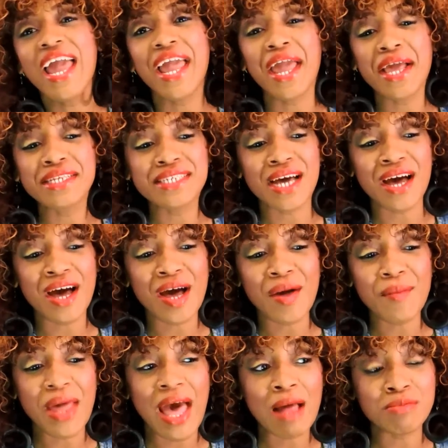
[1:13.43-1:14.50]
And
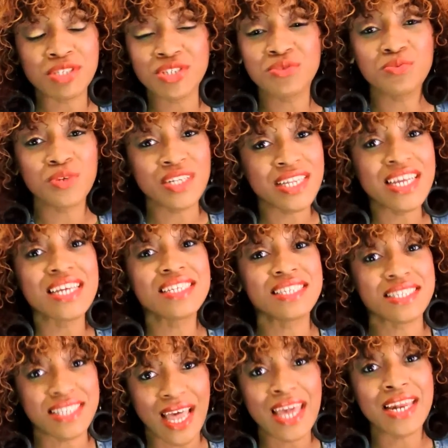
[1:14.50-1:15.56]
um, I'm just really
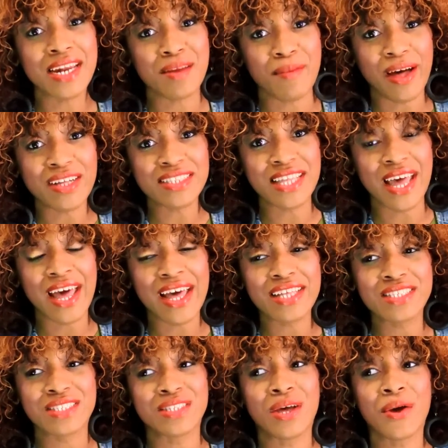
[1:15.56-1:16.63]
excited about
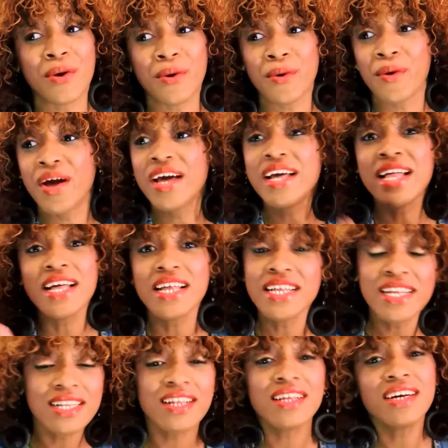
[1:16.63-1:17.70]
that. So,
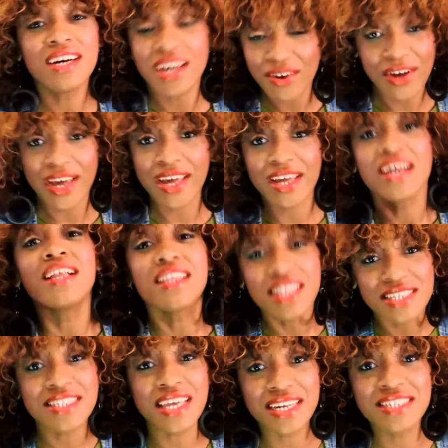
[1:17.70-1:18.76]
okay,
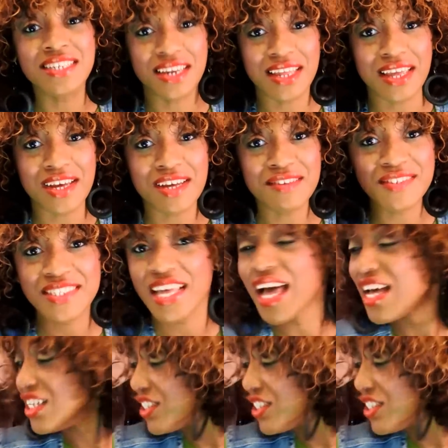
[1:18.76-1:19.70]
let's get into the gifts.